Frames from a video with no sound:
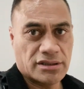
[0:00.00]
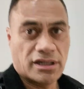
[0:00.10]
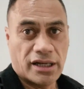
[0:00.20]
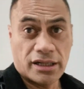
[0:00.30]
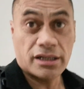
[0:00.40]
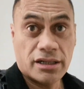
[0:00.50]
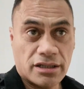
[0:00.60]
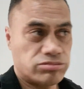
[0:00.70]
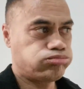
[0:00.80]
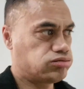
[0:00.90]
Uh,
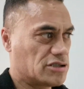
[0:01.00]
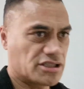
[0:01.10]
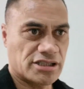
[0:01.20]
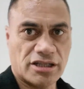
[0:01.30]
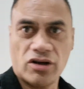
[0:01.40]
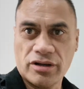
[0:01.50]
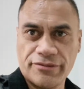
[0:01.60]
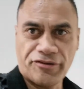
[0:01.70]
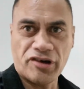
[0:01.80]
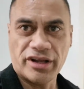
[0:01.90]
six o'clock
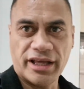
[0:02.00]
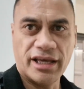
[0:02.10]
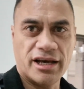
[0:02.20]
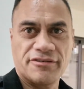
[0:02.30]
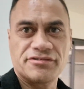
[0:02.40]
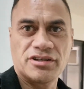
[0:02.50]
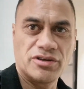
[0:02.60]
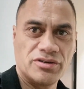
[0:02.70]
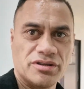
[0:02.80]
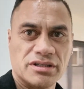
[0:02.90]
Friday
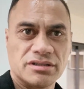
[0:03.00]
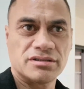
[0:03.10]
afternoon.